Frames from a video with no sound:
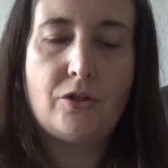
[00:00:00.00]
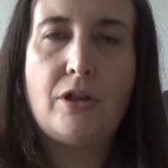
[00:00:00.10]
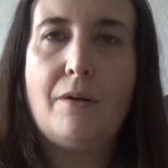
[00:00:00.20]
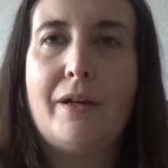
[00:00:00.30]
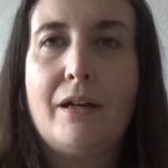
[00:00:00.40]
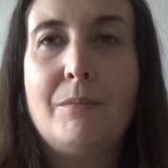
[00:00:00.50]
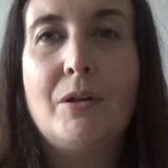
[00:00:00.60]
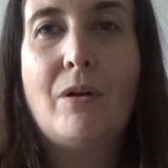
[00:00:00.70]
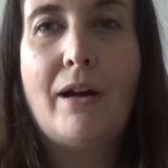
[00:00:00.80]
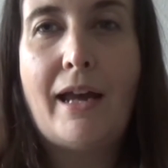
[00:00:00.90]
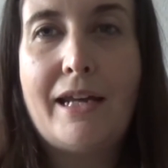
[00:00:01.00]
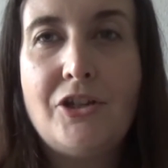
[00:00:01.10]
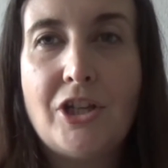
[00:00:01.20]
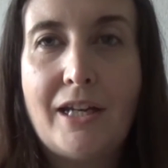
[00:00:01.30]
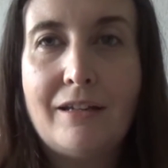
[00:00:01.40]
you know it can be quite
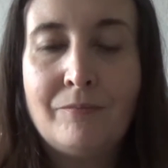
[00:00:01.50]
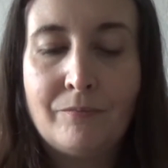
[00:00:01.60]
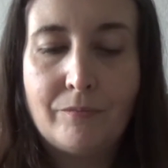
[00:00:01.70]
aging